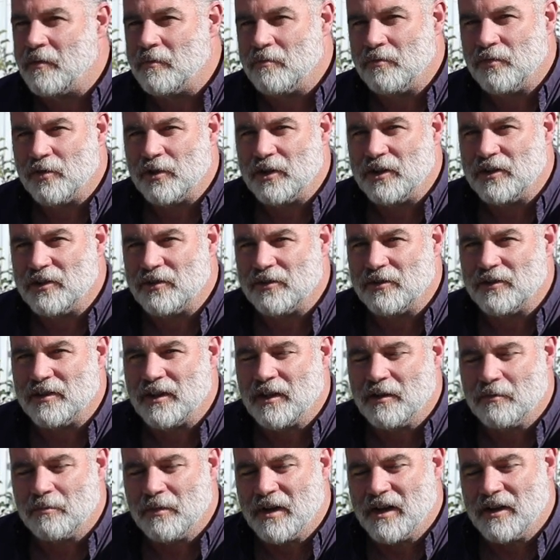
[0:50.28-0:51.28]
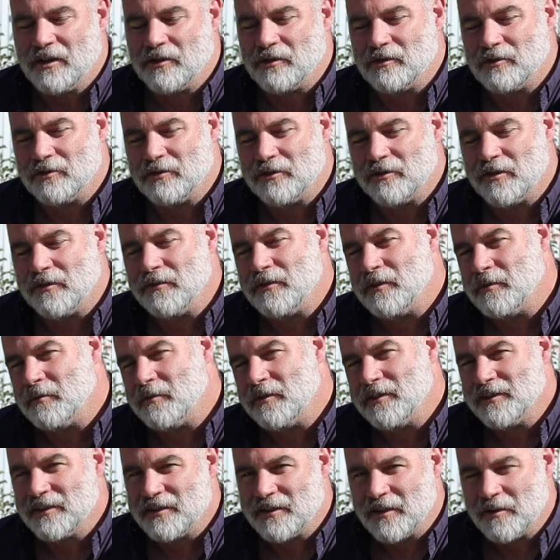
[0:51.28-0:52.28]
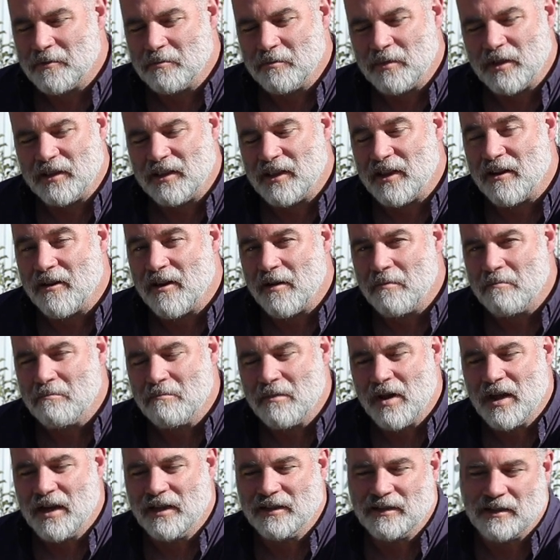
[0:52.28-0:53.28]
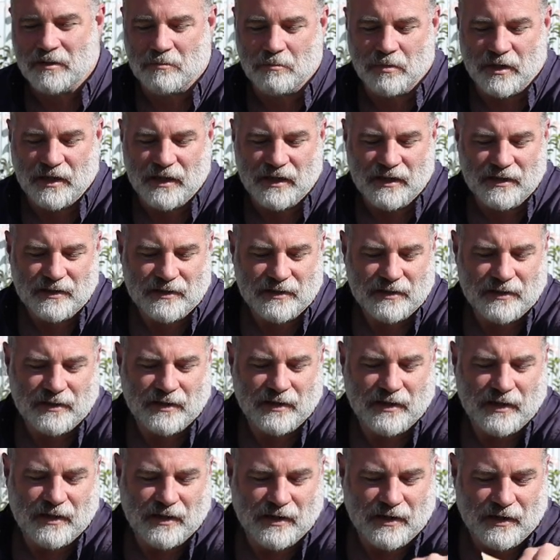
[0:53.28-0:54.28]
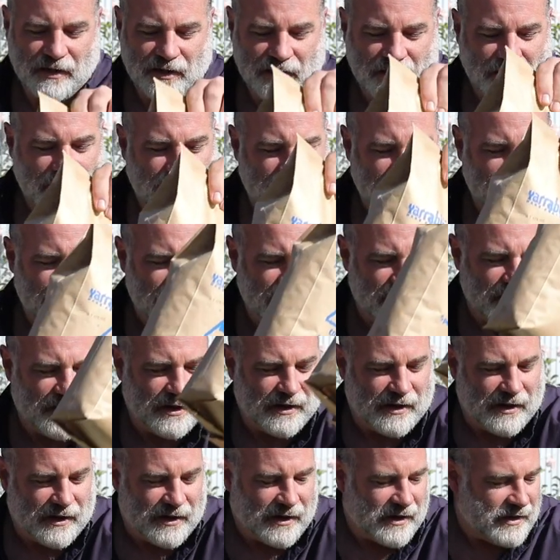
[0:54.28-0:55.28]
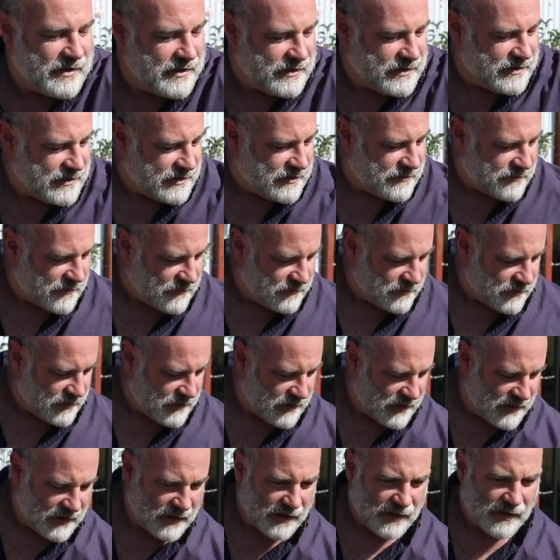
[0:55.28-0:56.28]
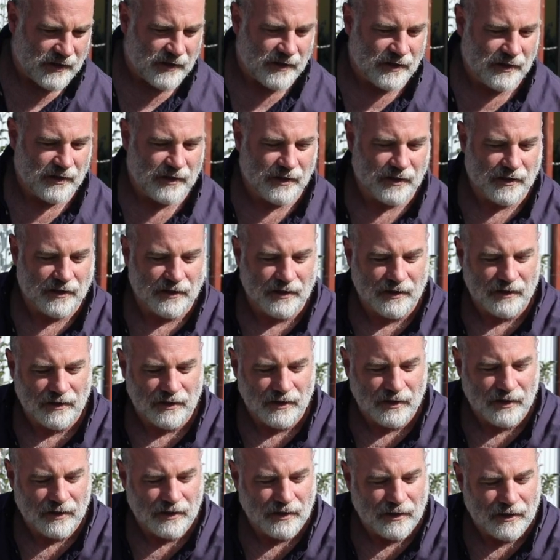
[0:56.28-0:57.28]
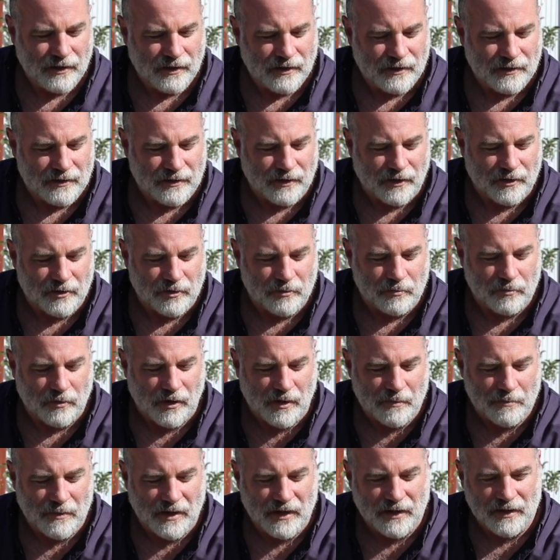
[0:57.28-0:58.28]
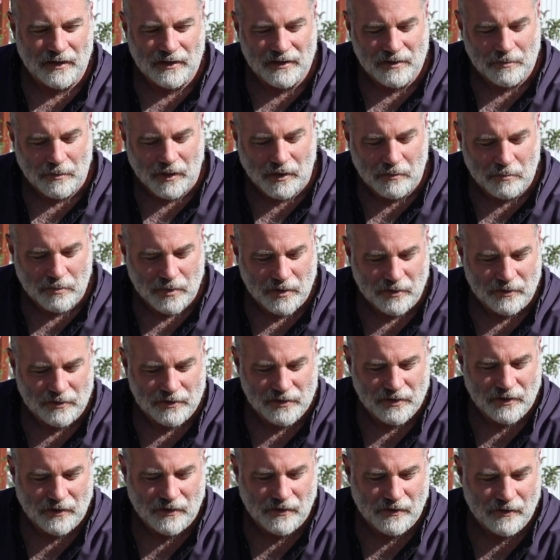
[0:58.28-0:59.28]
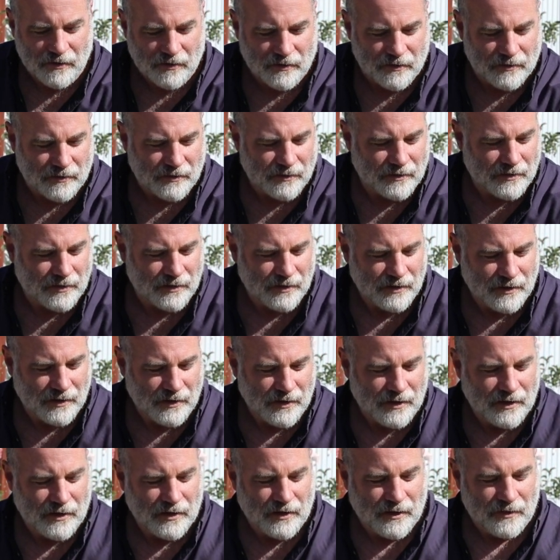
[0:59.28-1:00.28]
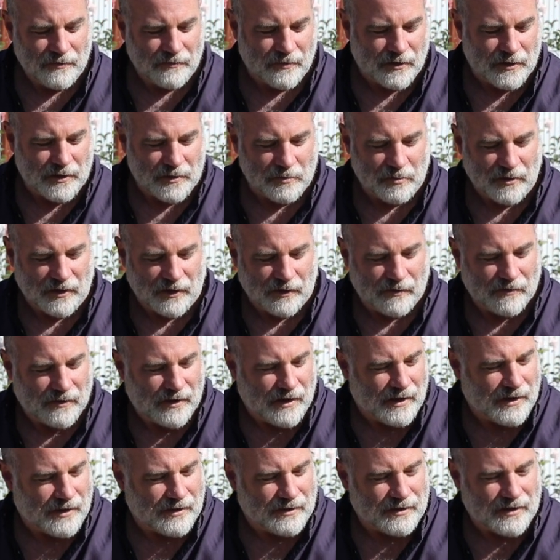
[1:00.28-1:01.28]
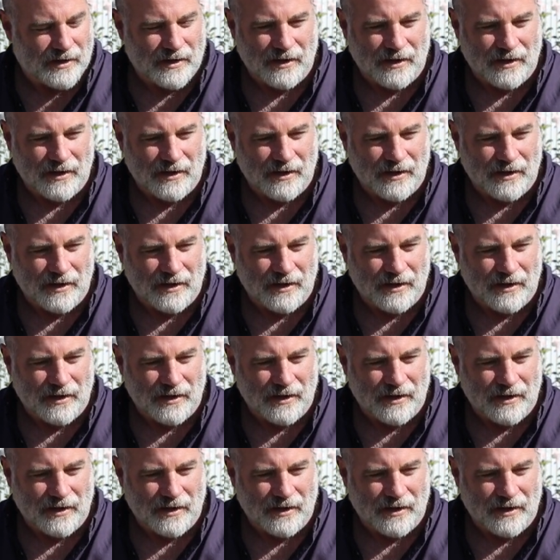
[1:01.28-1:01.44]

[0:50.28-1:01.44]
Pretty sure they'll mail order if you want some, but they're amazing beans. And other stuff I've got here, local winemakers make biltong, friends bring around